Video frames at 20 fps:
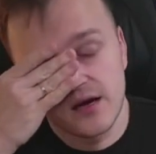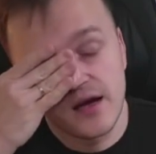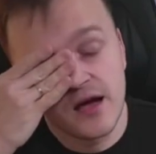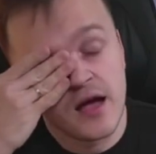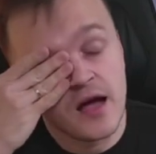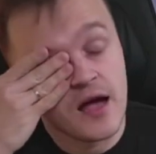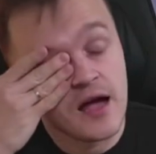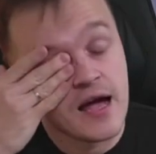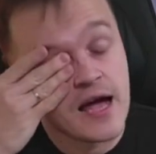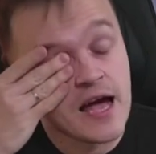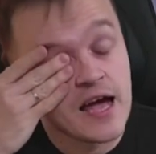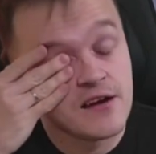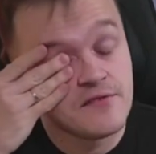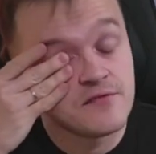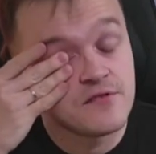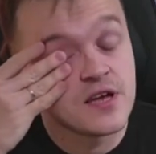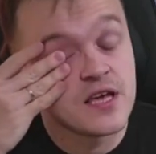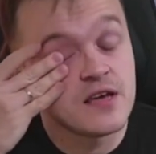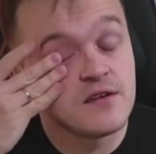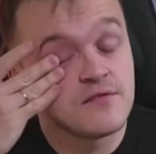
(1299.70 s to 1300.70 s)
have
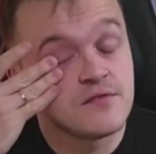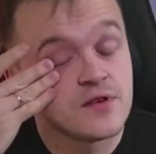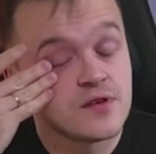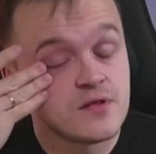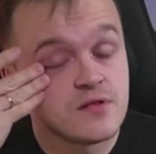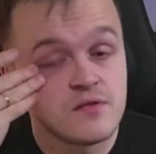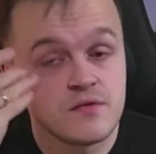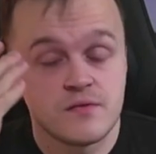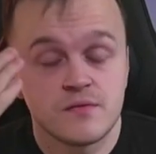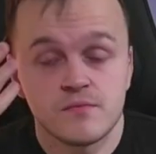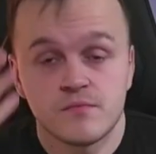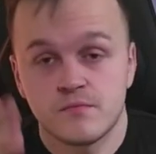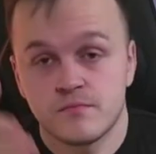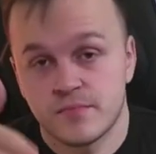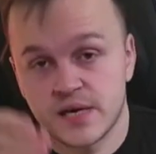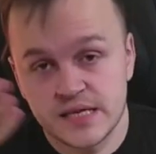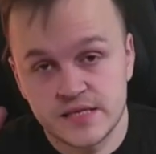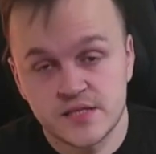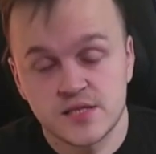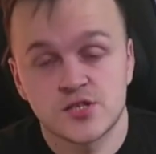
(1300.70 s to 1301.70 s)
given
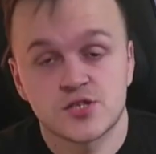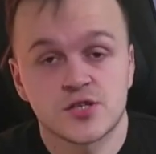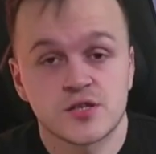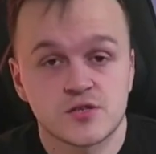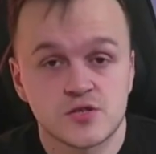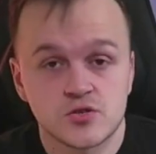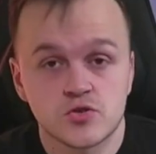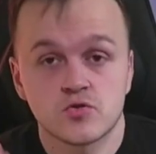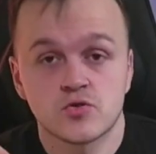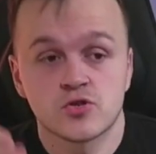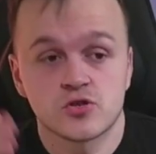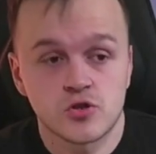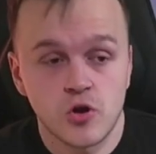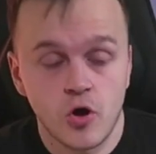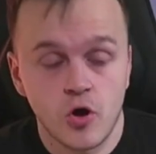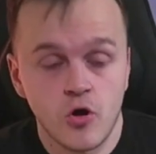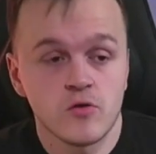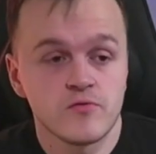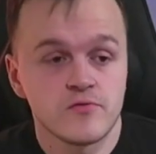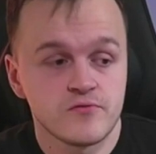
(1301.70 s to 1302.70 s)
positions to
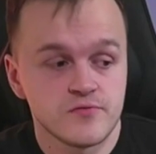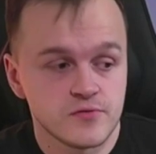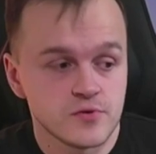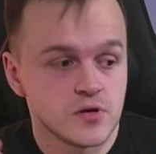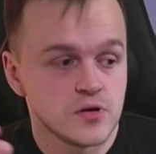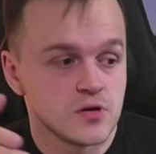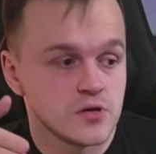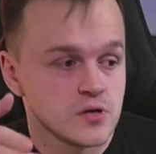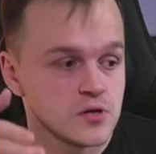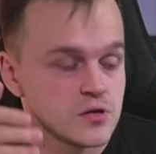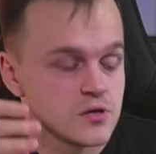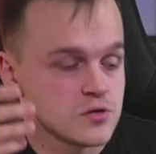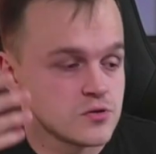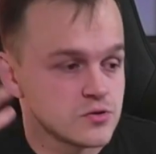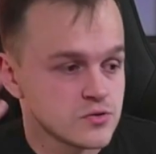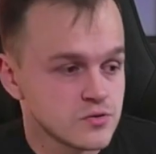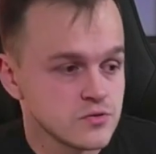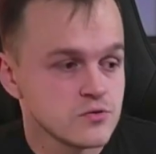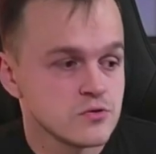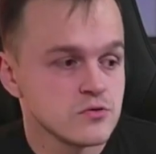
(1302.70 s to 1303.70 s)
solve
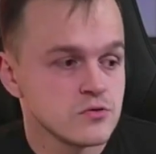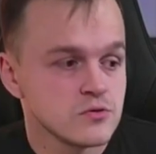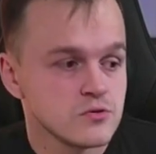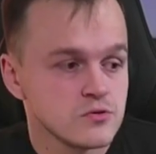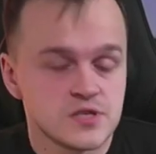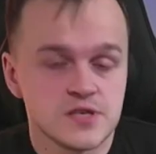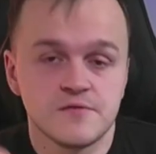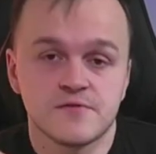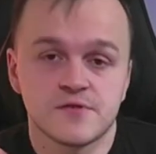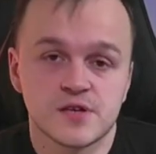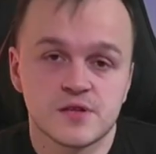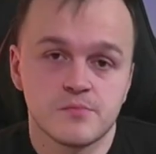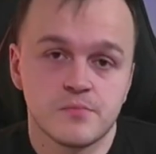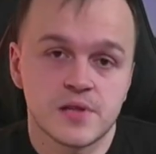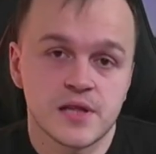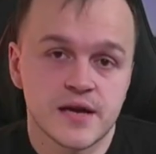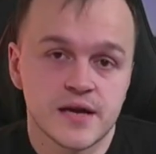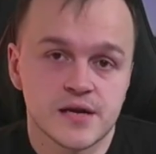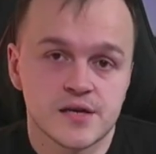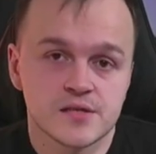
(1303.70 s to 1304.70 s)
to different
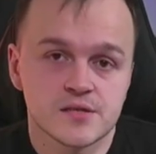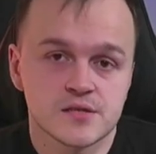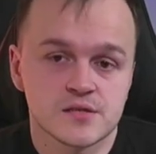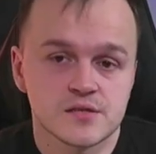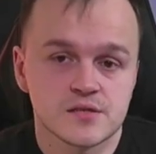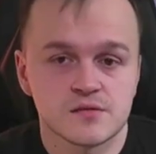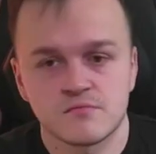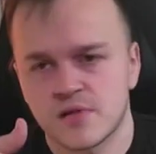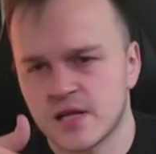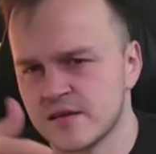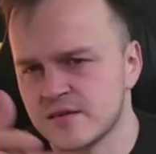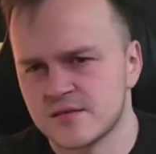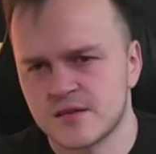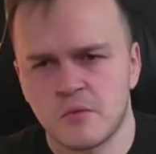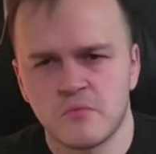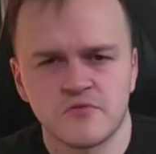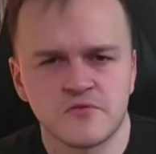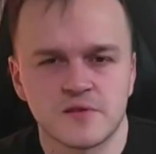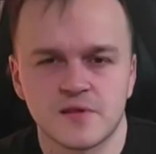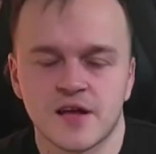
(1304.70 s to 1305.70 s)
players, like
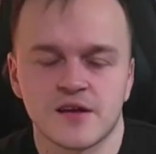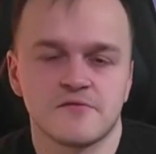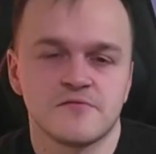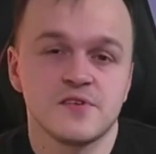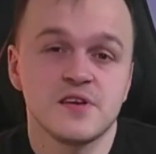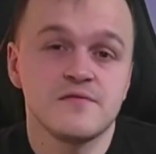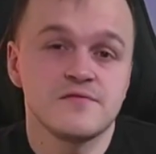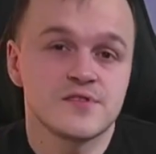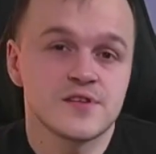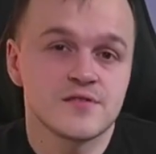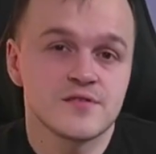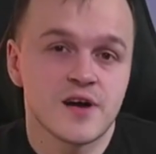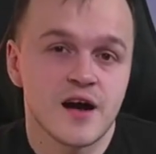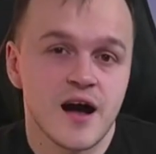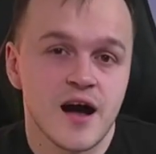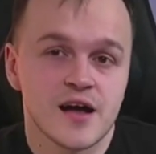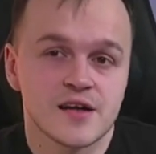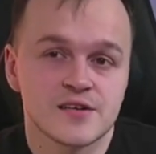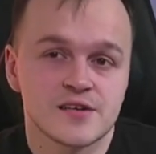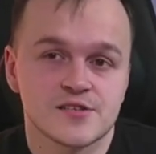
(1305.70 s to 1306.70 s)
something like
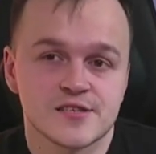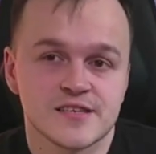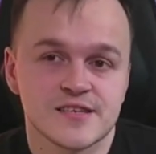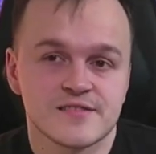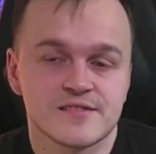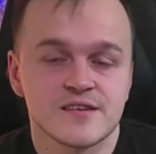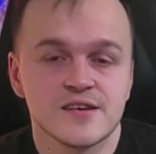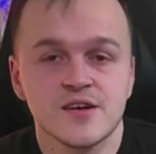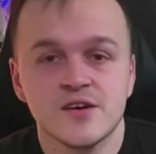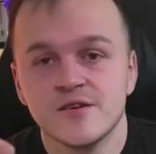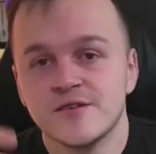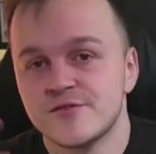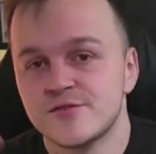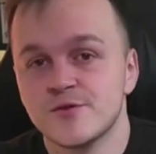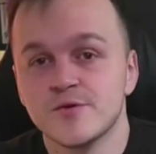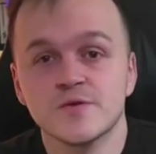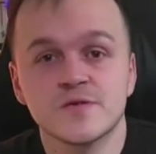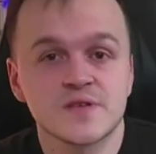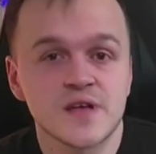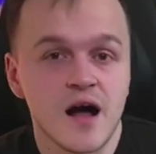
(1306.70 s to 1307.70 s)
1500,
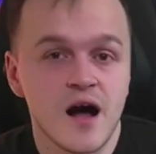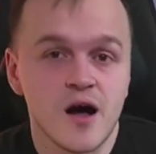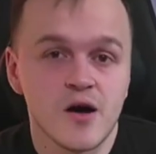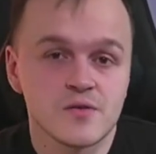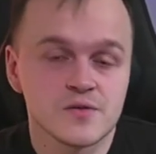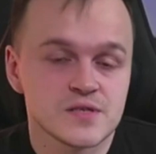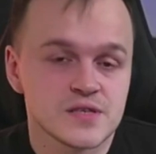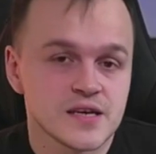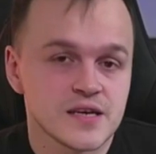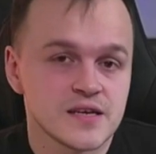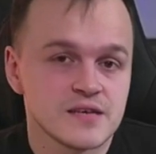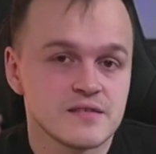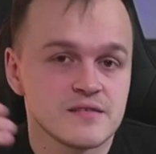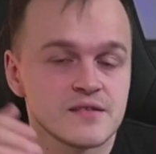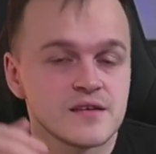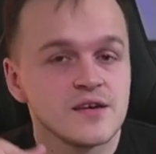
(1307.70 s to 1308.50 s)
2000,